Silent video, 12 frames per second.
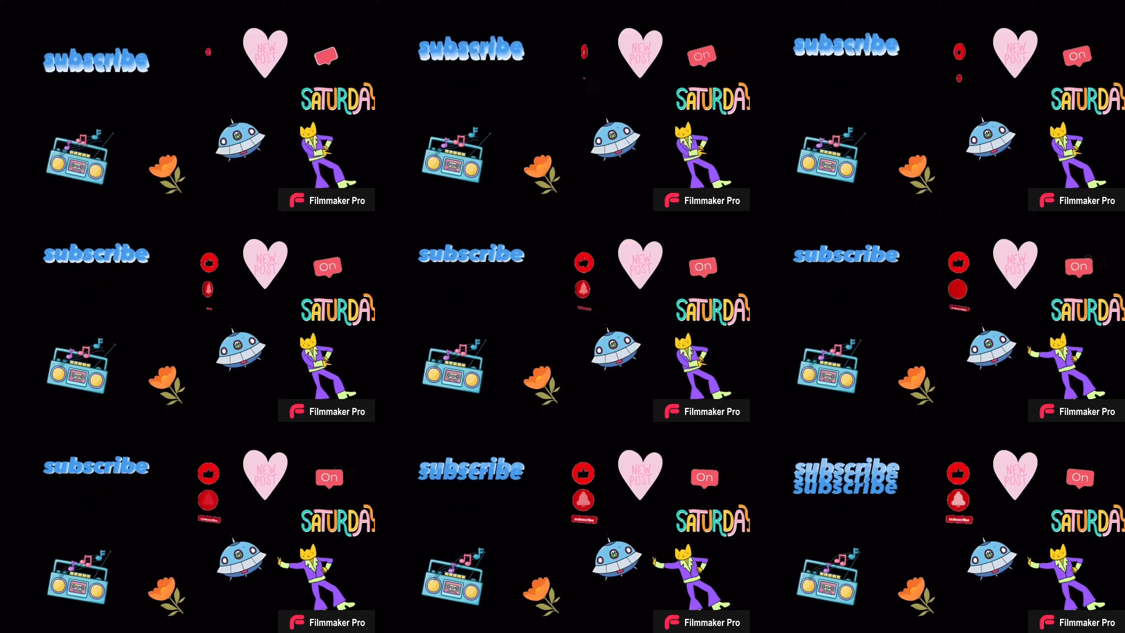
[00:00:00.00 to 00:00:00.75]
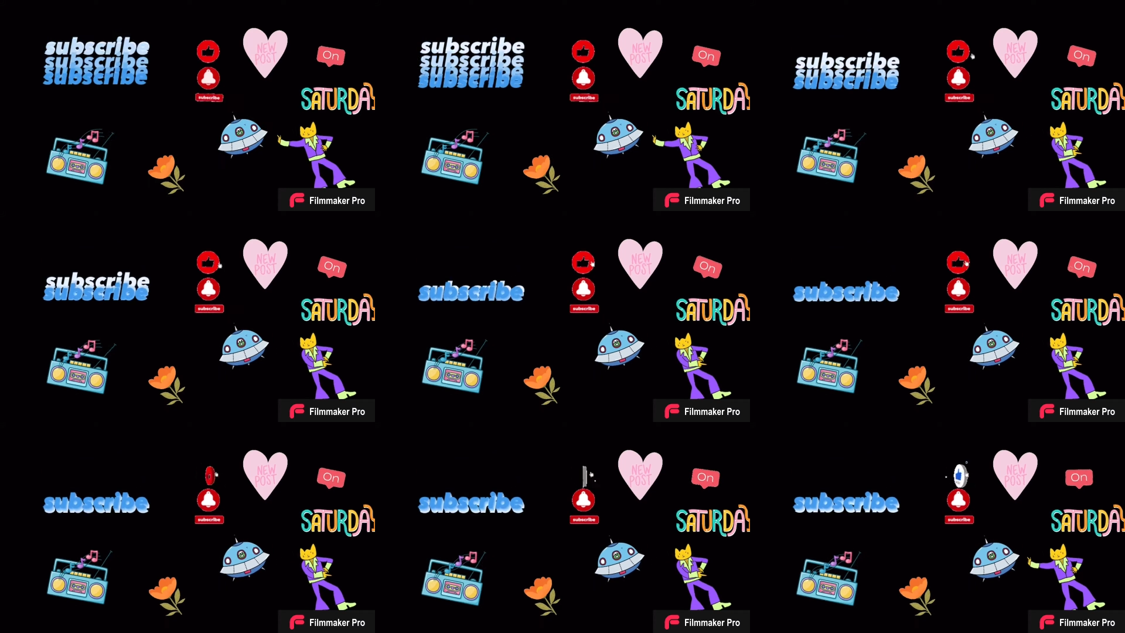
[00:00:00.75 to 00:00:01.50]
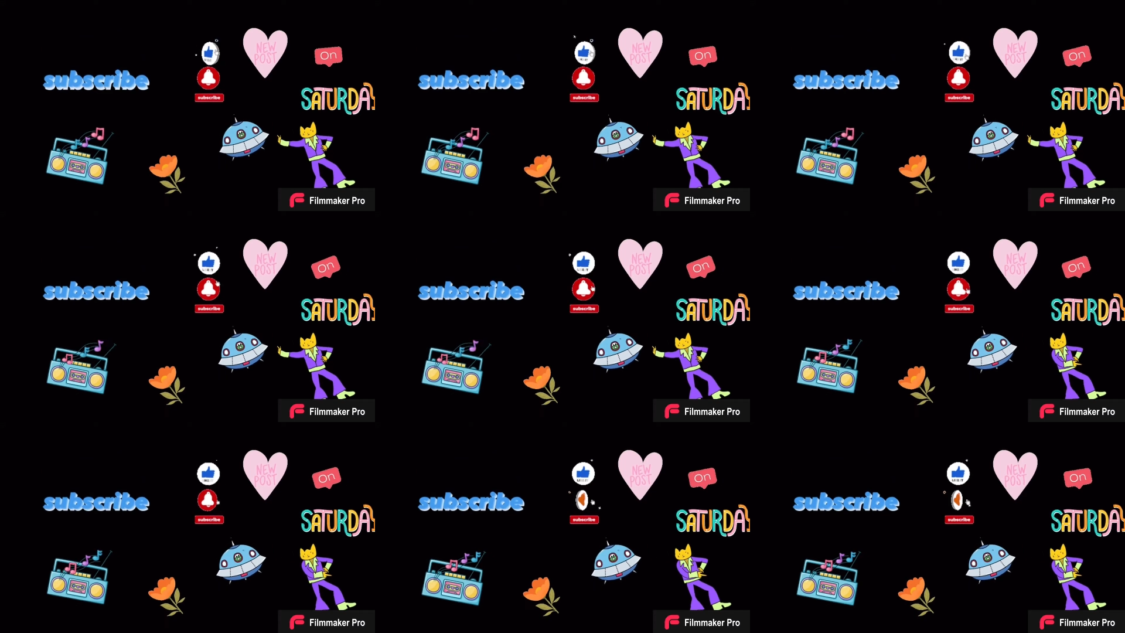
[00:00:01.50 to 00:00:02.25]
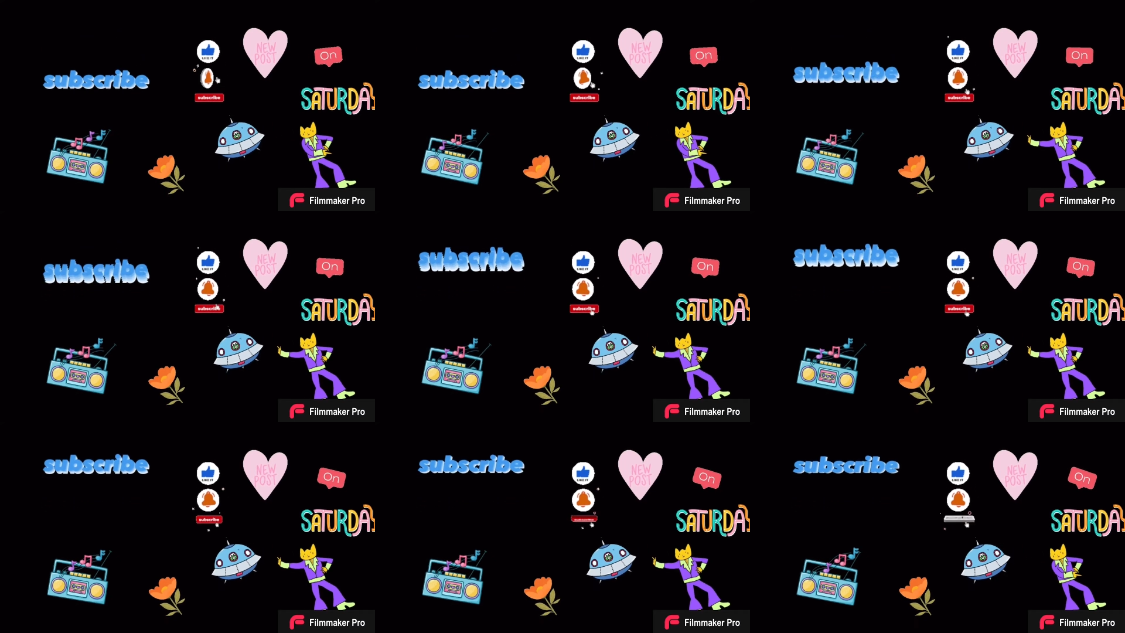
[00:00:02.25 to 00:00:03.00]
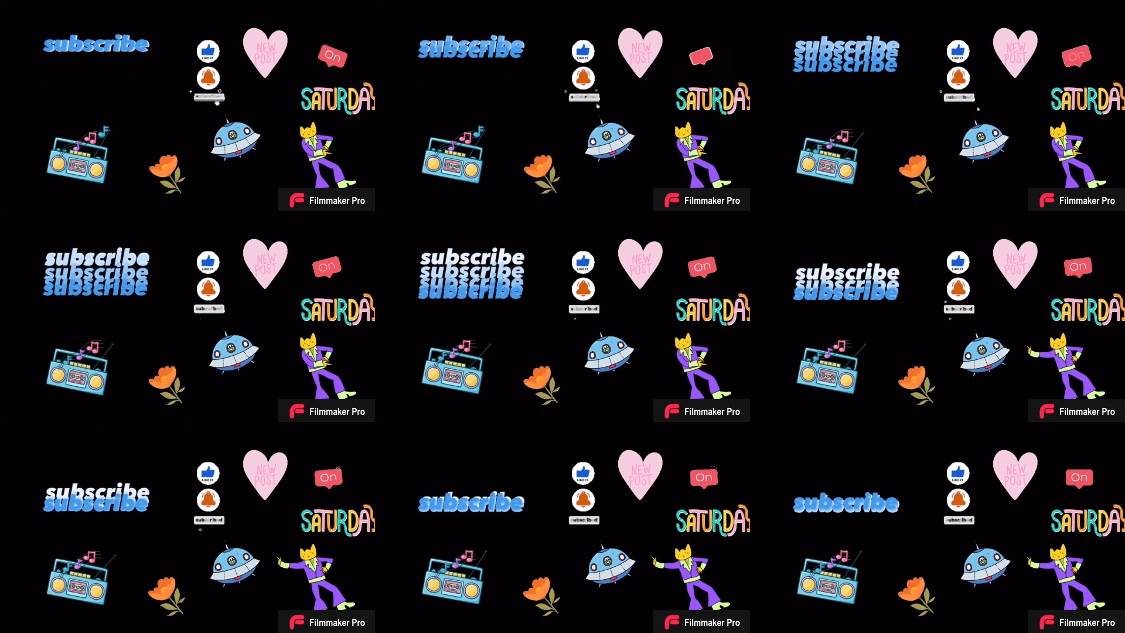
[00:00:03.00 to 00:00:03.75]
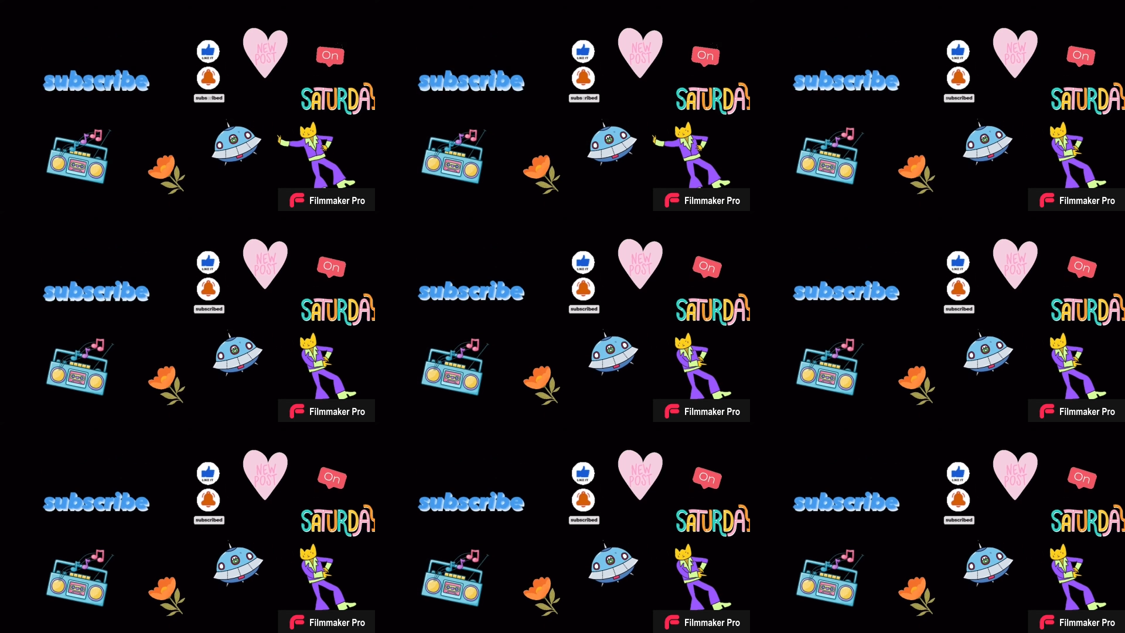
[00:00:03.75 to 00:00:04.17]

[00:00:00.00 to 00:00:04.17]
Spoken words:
[unreadable: no face in view]